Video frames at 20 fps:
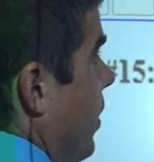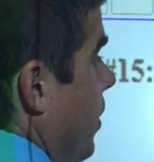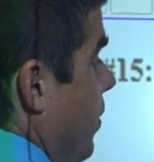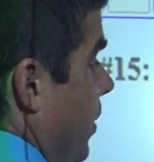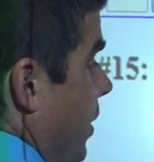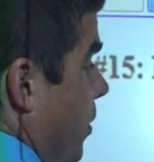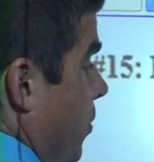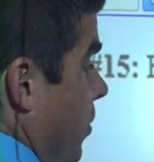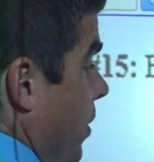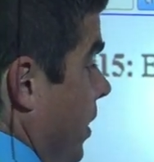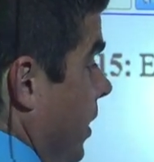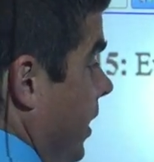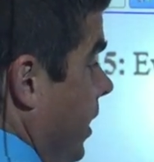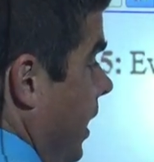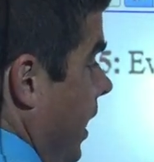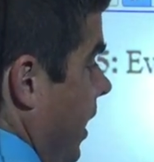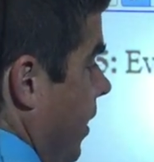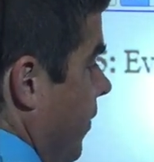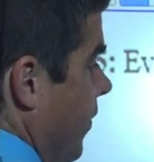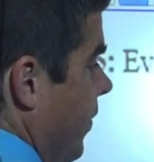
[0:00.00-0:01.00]
we would
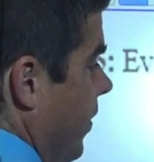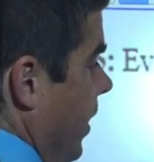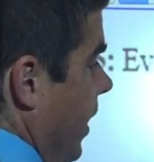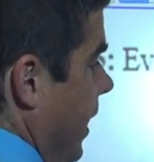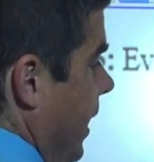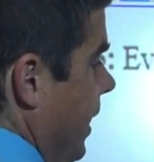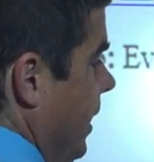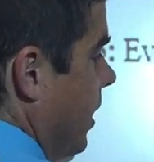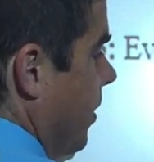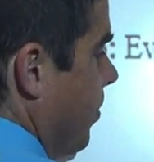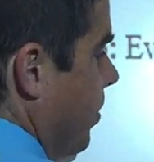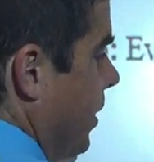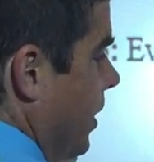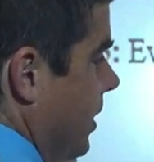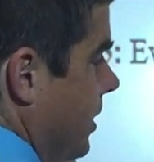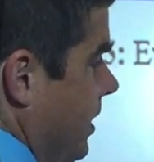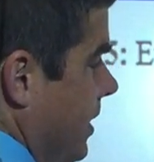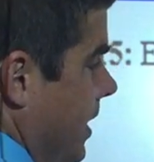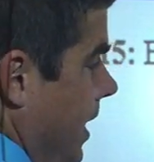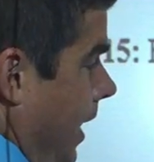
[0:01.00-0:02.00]
really have liked a
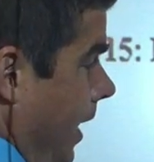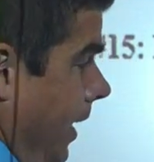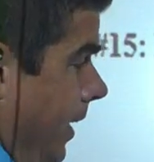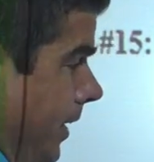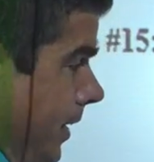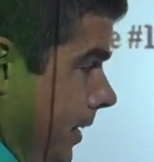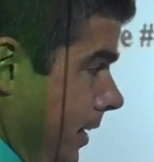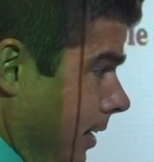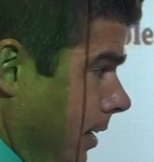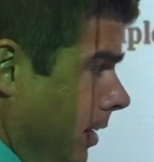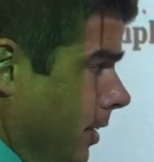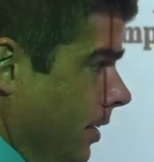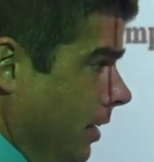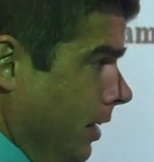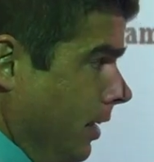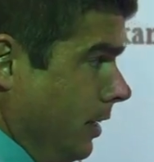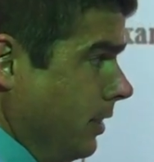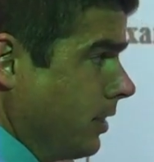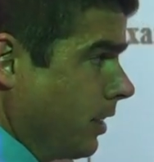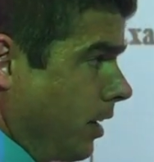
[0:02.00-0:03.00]
plus 9
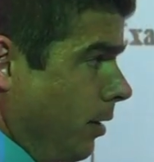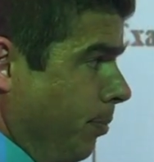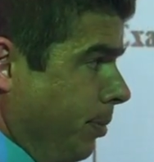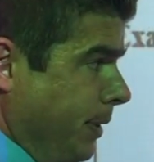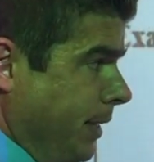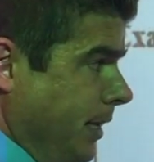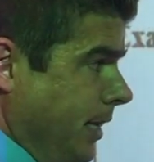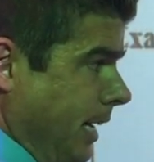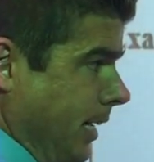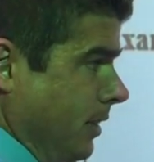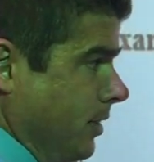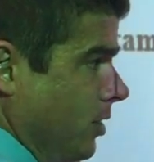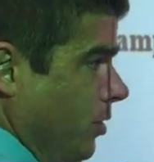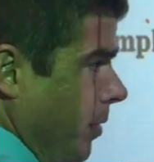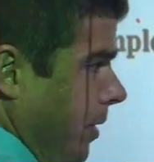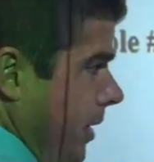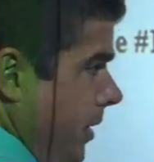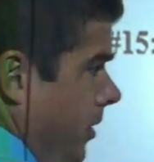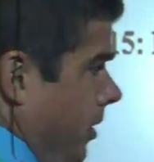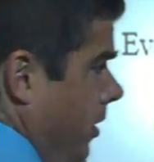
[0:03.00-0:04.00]
to complete that
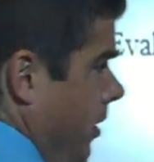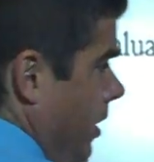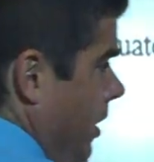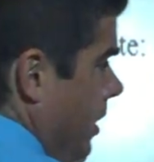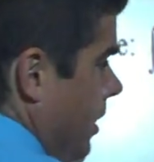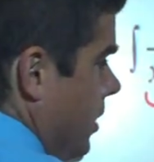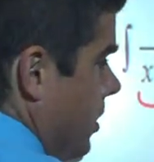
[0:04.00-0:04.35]
square.